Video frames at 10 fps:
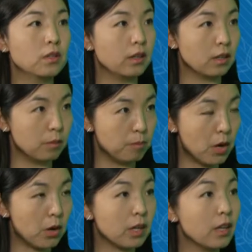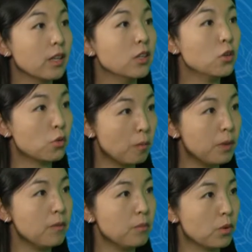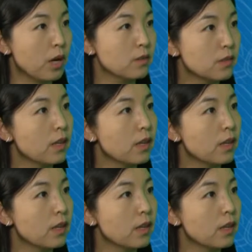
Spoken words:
like American and European brands.